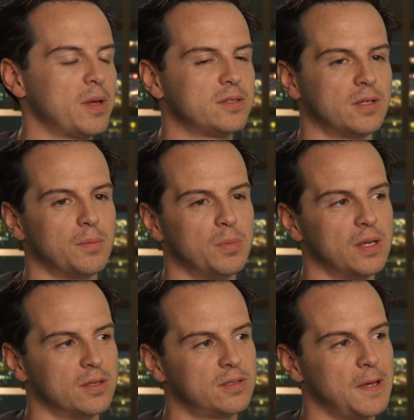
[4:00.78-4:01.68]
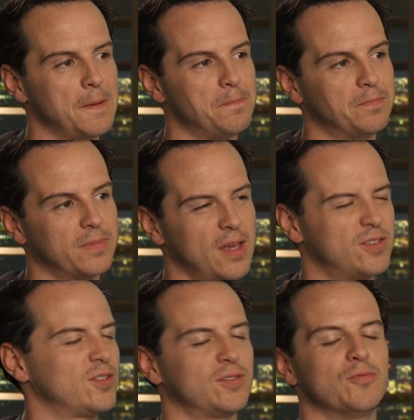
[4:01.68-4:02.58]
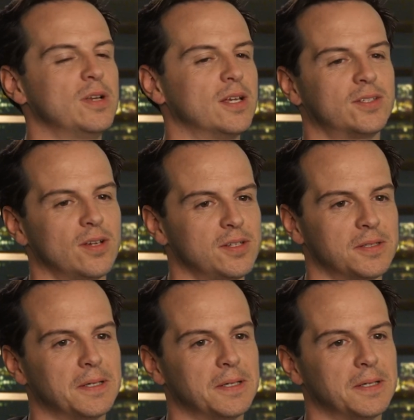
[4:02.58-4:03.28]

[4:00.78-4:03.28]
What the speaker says: best it can be, it's just a really exciting